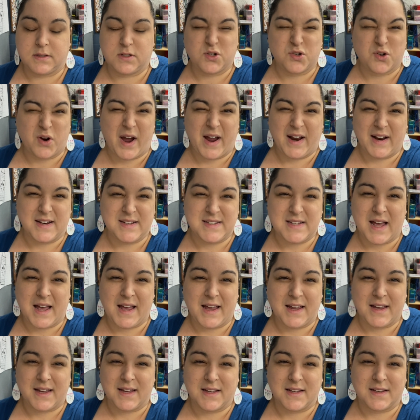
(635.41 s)
try to
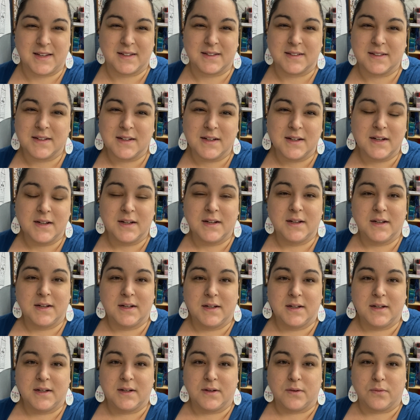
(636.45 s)
tie in
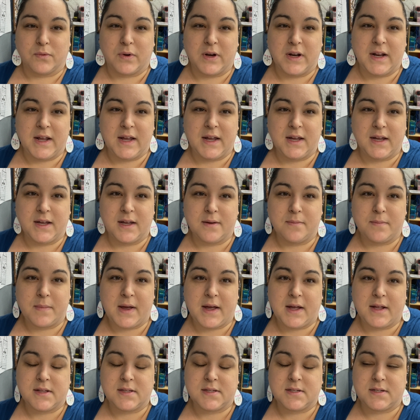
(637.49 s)
reading and
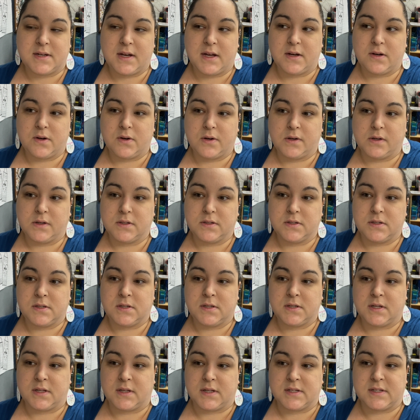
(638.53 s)
math
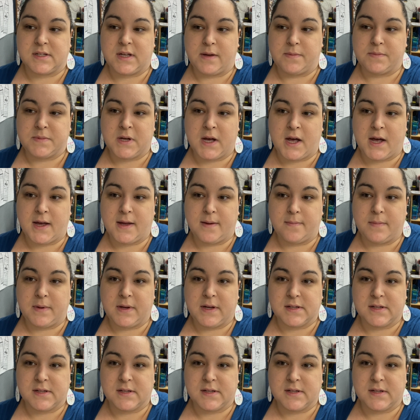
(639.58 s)
standards at the same time,